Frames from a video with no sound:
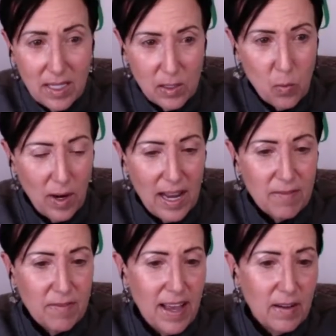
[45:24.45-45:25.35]
He eats more high
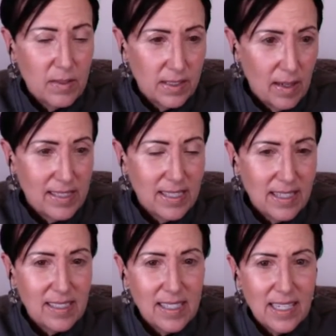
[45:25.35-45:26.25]
fat nuts and
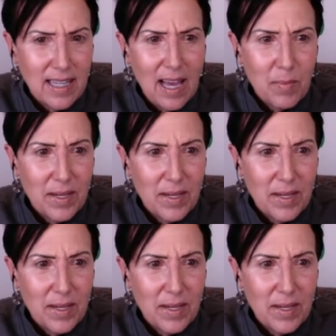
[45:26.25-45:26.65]
things like that,